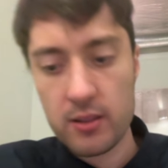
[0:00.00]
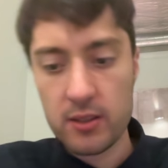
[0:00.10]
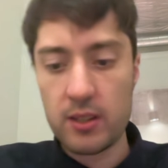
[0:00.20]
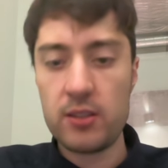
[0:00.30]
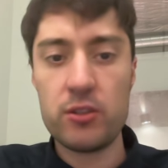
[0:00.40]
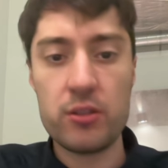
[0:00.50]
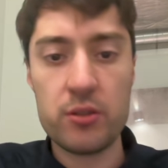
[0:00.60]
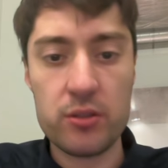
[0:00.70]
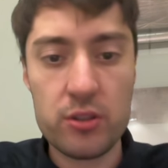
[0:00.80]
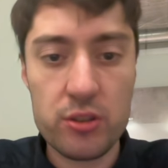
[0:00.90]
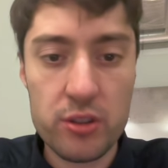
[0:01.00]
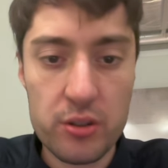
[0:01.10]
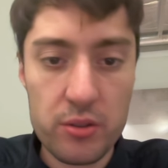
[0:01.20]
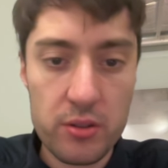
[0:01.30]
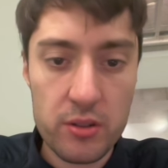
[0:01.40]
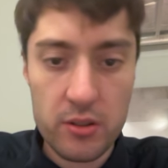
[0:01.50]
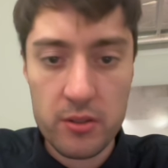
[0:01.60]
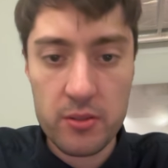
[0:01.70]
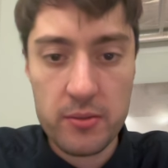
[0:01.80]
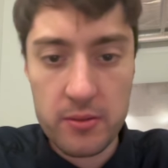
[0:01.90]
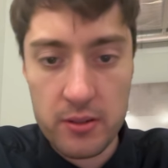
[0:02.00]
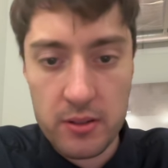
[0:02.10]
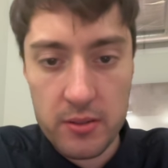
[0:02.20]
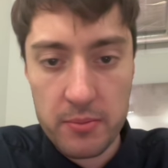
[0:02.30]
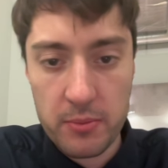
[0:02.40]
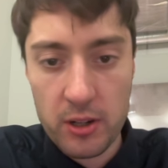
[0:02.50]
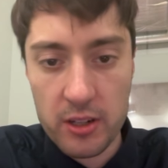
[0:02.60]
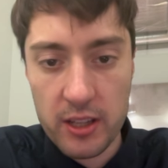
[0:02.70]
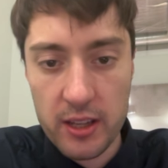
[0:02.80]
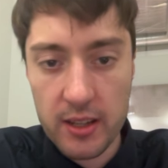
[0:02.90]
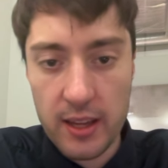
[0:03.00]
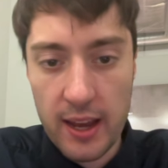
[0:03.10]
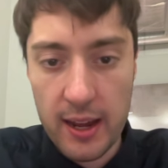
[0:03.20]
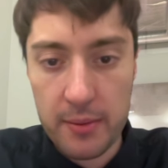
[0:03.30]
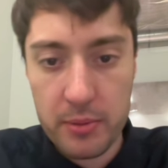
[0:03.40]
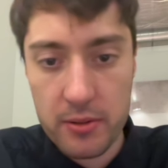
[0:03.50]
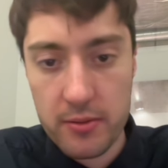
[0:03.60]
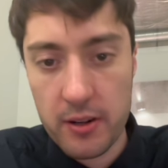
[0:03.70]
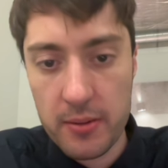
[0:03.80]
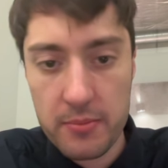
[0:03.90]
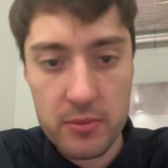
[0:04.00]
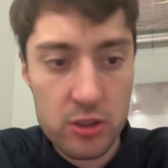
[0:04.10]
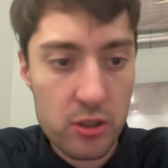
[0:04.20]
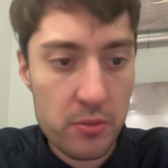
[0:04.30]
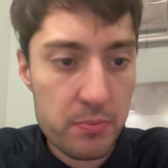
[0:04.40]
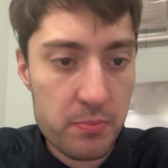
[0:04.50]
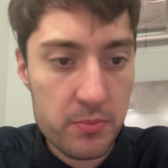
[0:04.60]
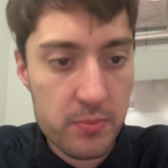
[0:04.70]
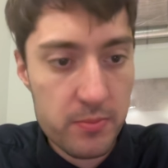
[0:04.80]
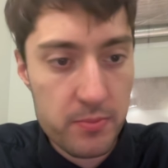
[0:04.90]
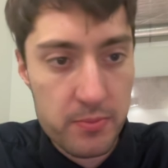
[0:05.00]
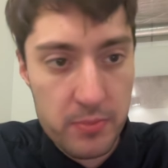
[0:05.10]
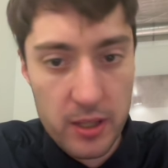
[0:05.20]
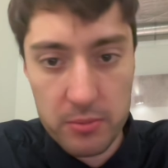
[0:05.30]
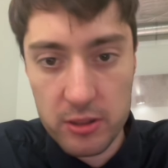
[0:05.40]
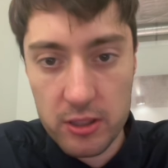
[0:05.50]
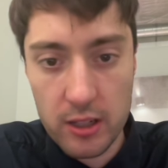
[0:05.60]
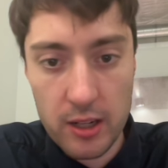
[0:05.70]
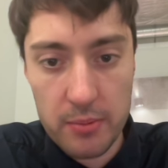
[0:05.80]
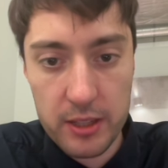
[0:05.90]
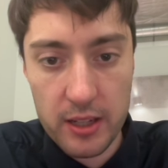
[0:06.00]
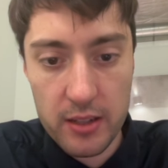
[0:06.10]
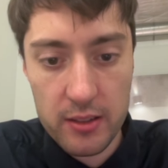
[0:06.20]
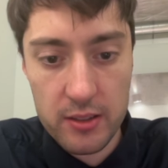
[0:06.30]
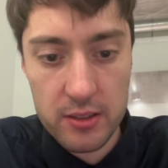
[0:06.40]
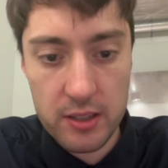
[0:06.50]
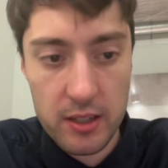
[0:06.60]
just do market cap, right? Should be able to update. Let's